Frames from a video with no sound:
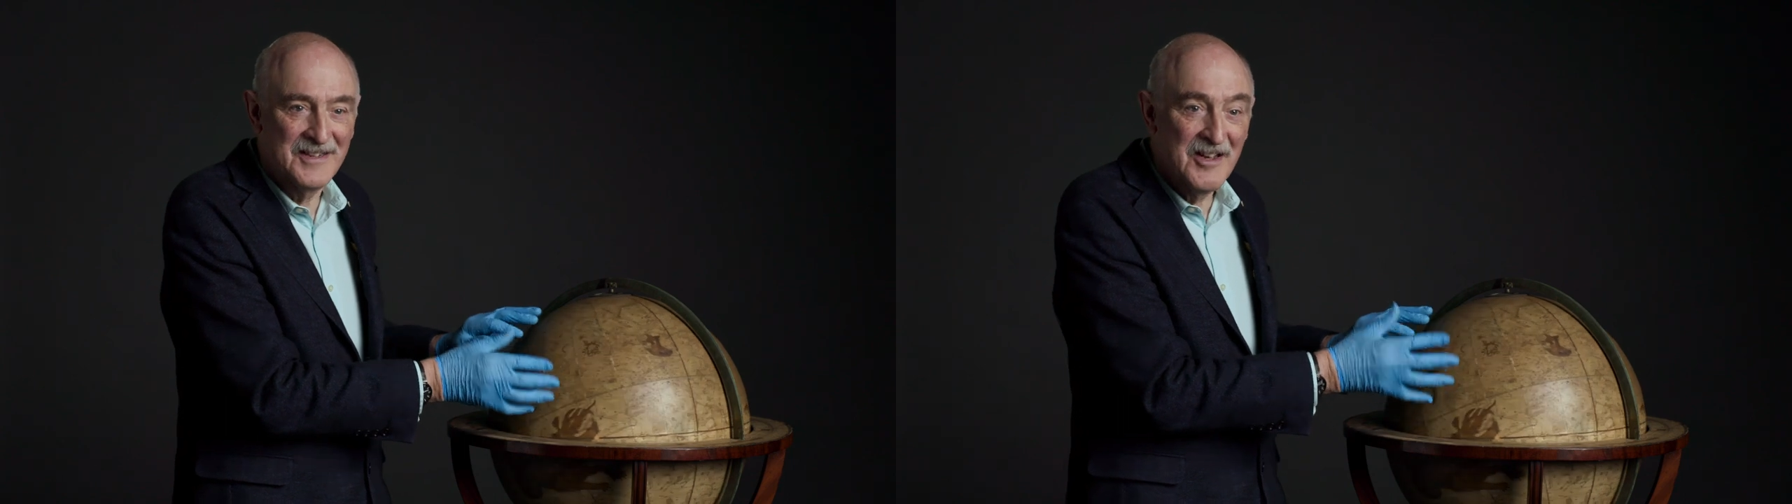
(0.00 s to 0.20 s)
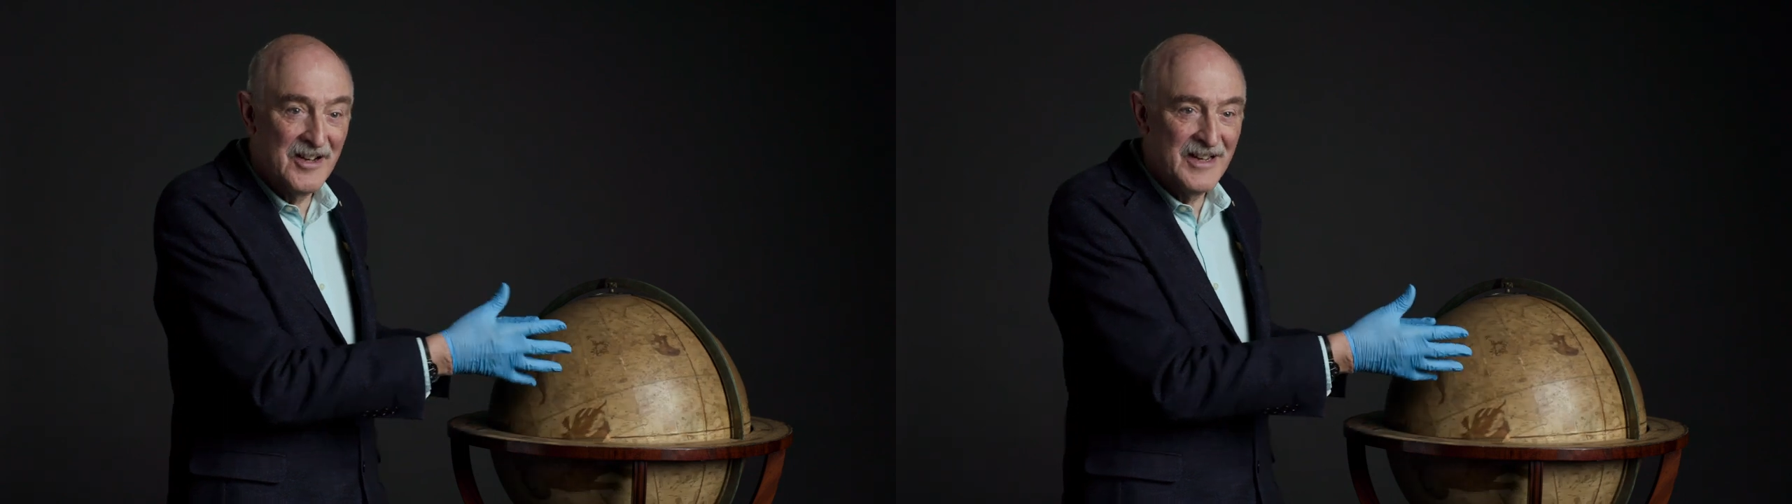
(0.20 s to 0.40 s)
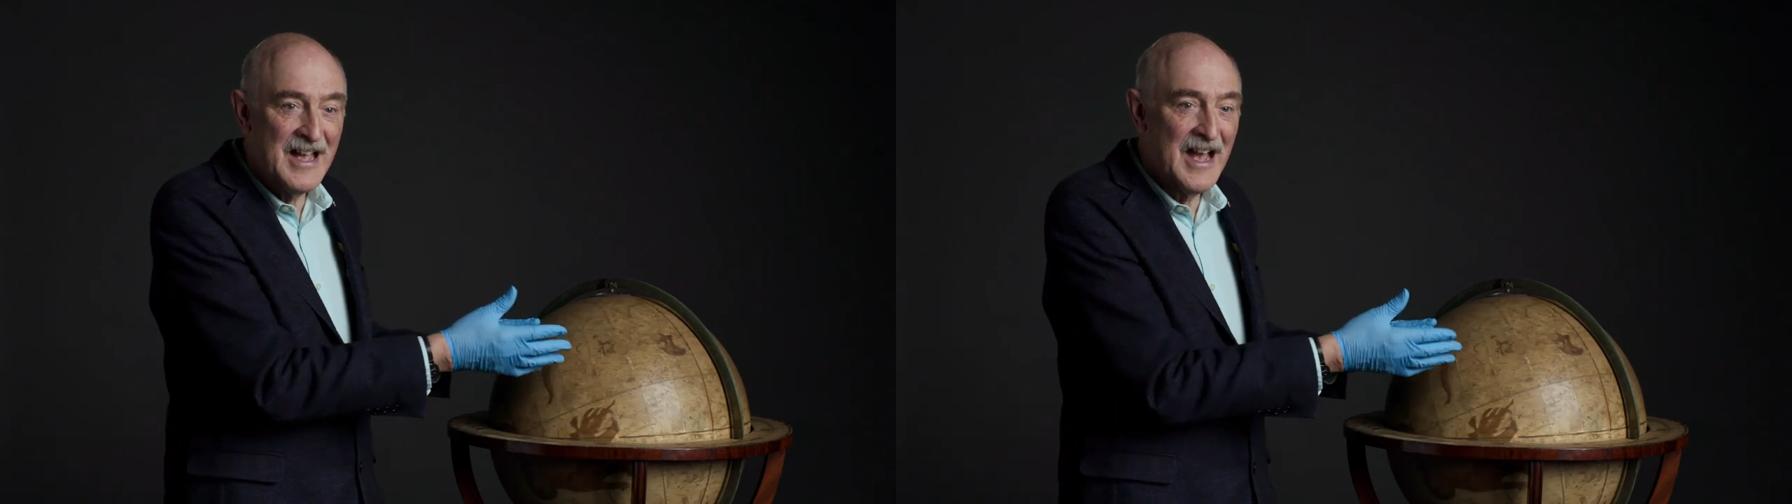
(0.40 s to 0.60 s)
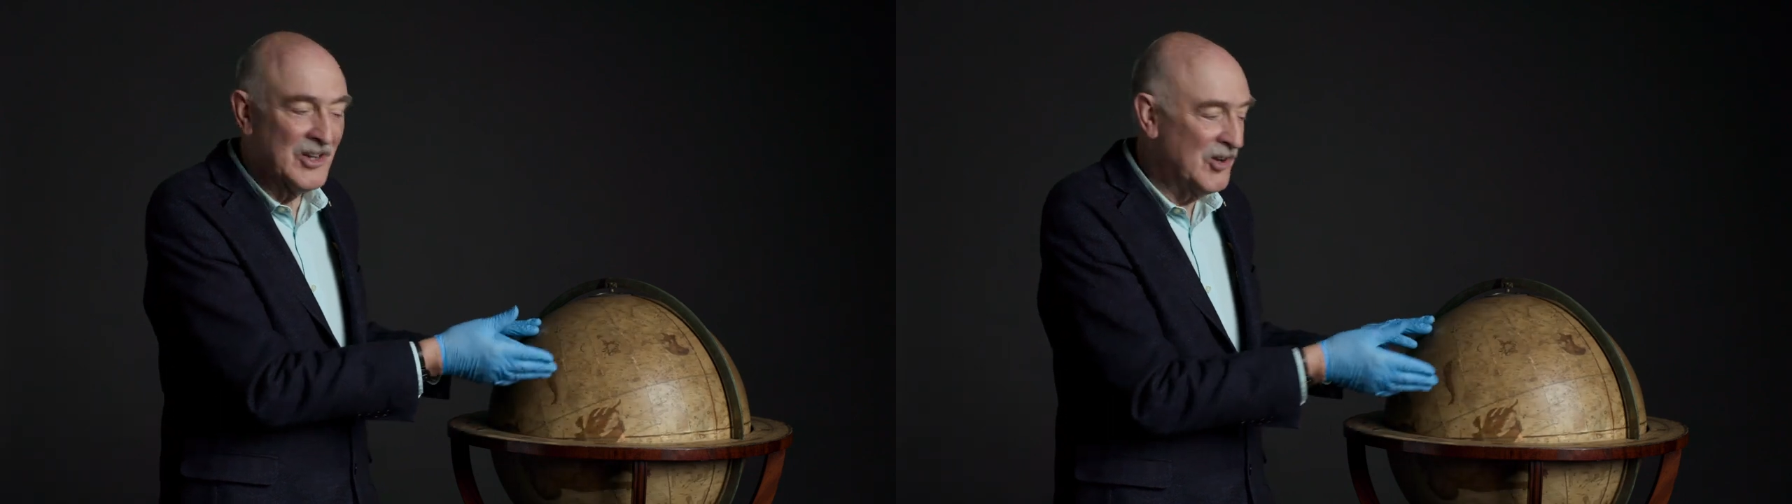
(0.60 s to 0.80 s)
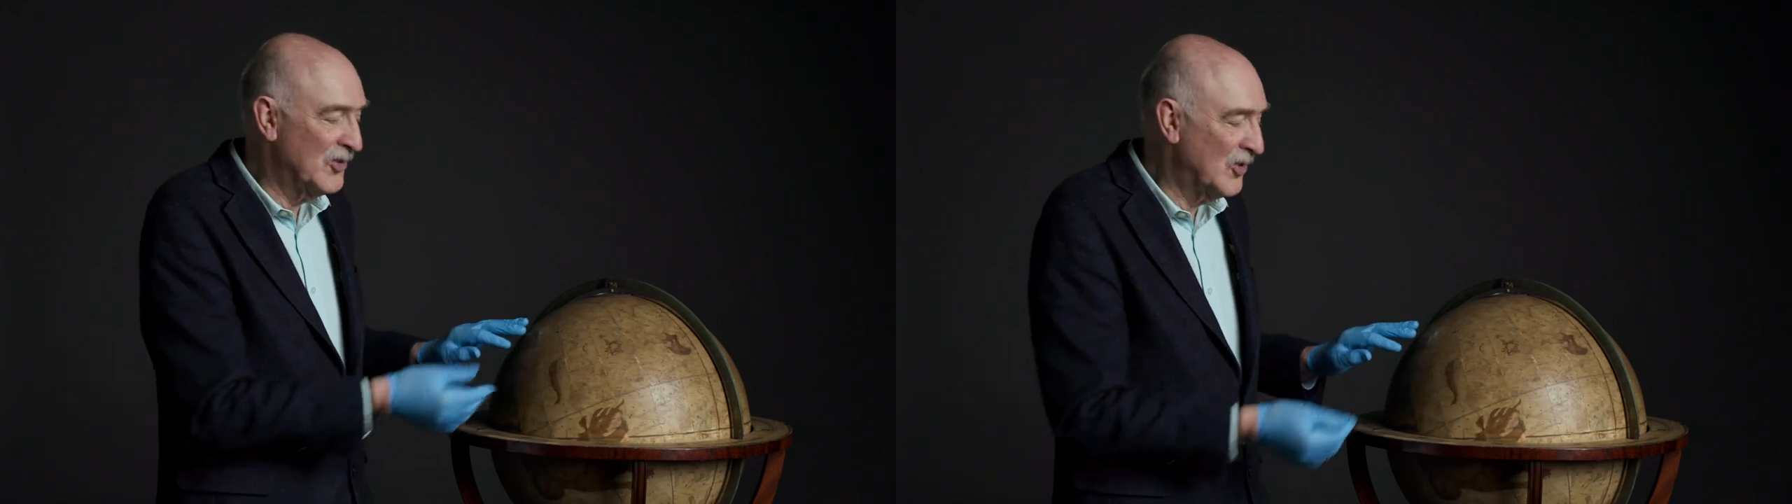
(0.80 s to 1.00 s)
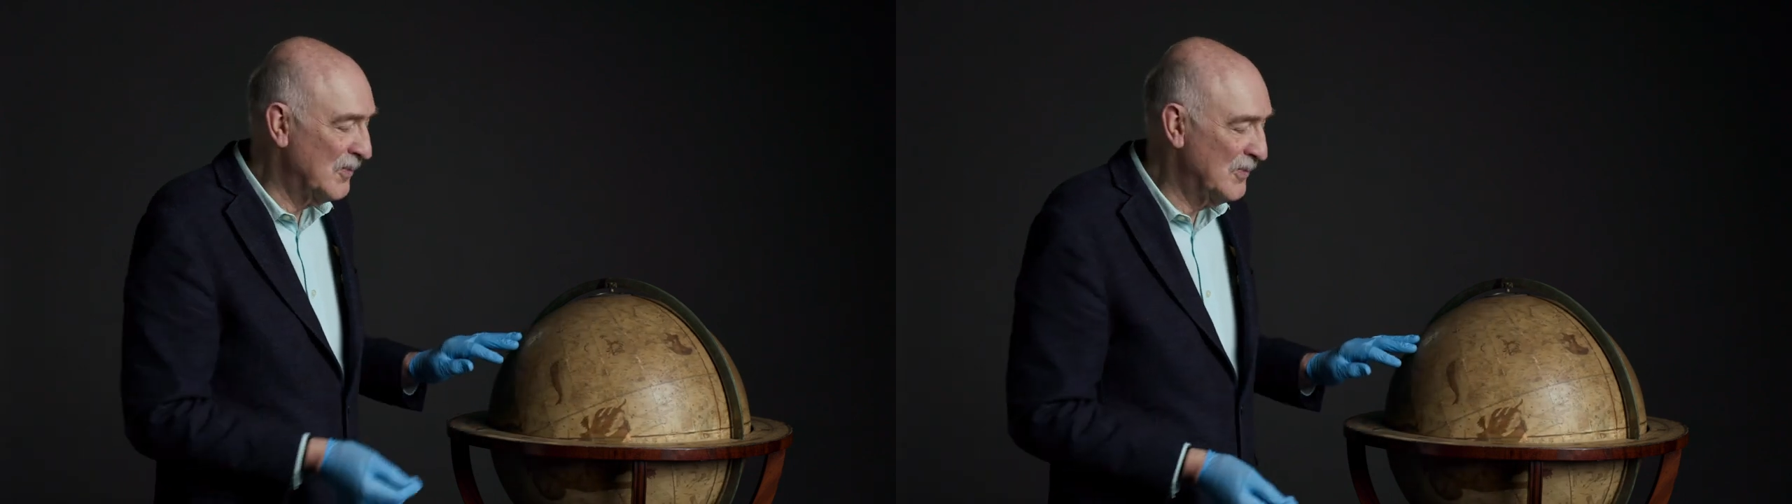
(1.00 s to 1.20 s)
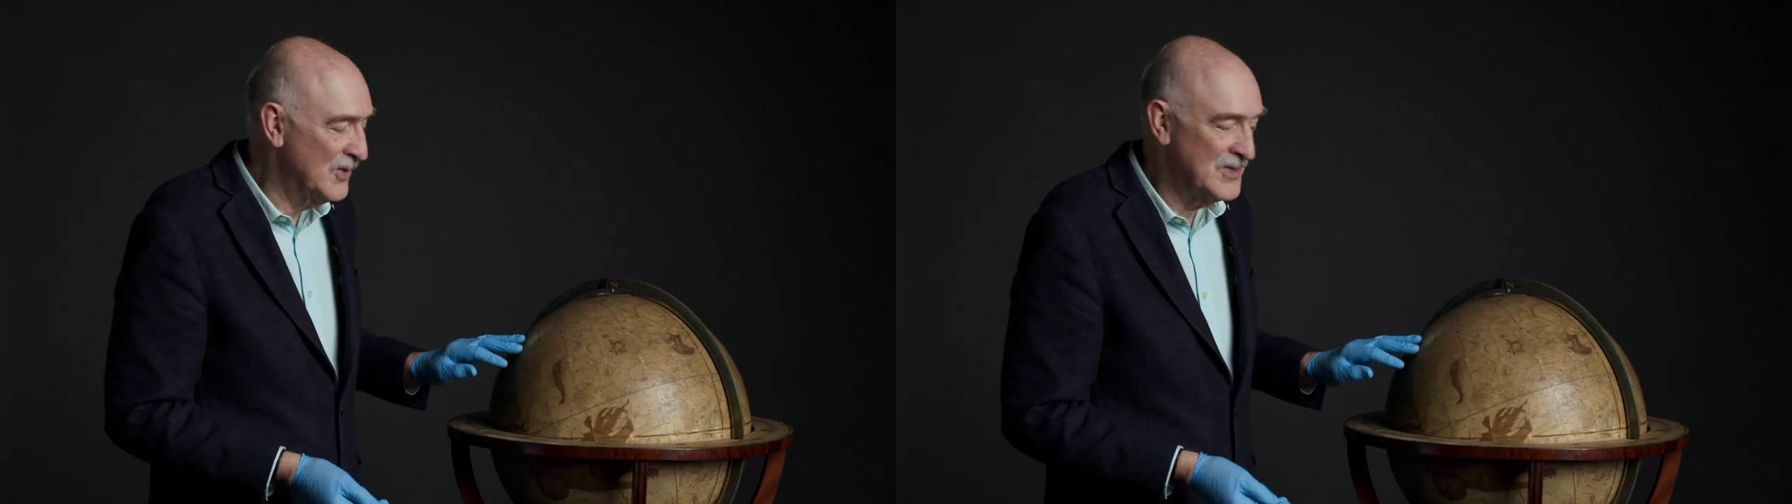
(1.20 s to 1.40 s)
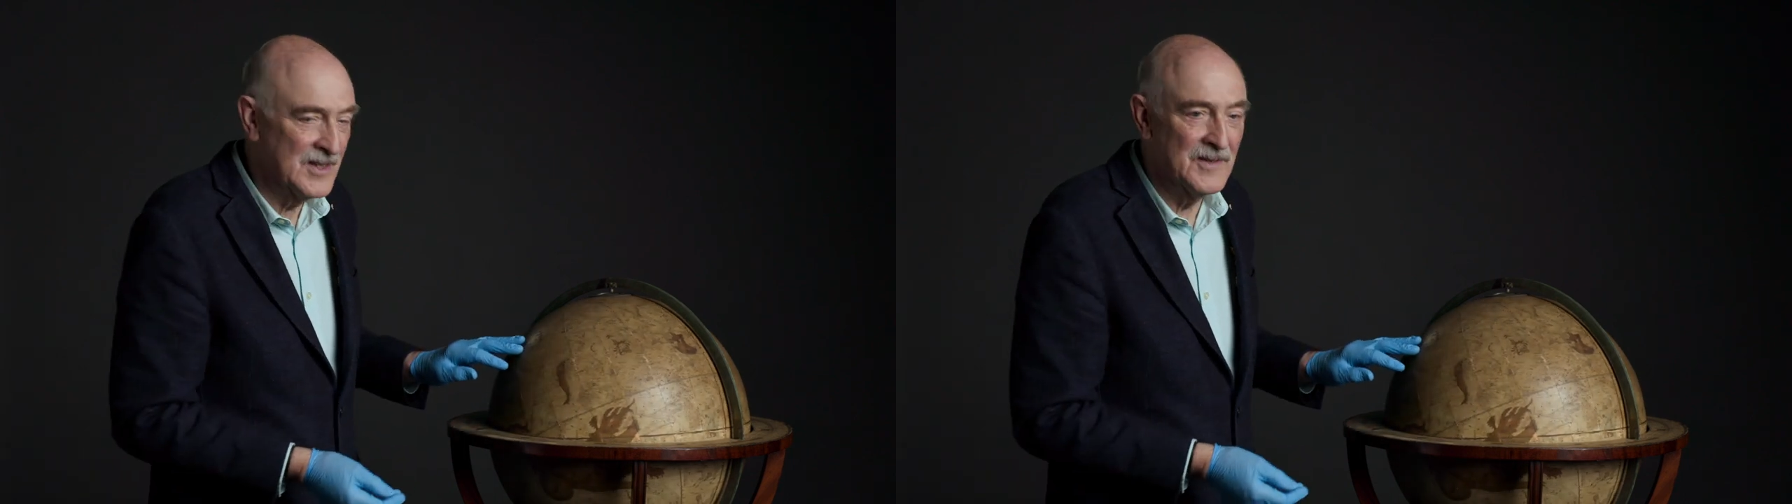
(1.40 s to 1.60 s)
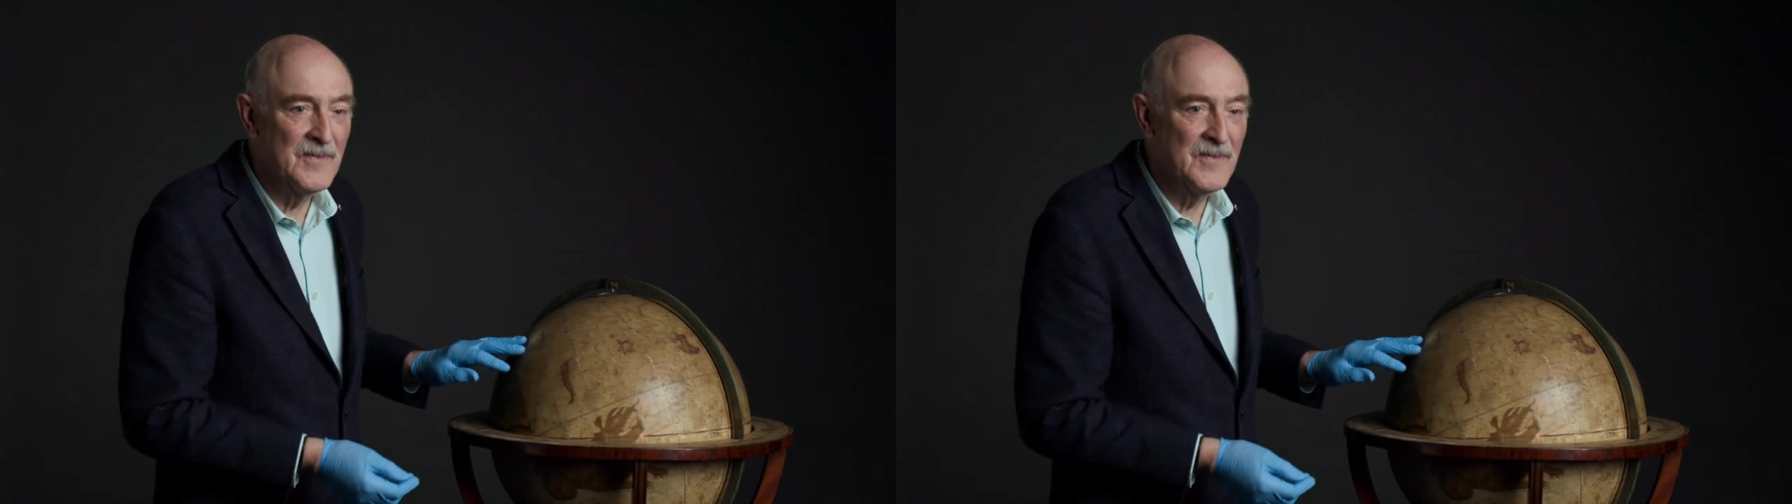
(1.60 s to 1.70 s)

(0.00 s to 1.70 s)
an early analog computer.